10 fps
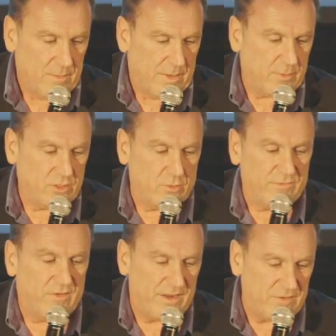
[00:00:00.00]
People doing
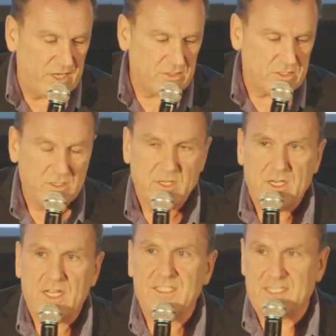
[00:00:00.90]
it 5 years,
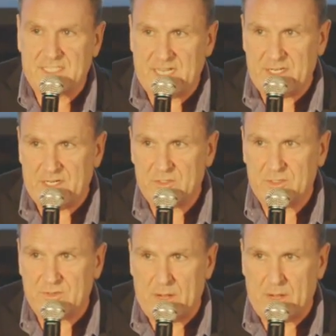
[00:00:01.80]
it takes 10 years.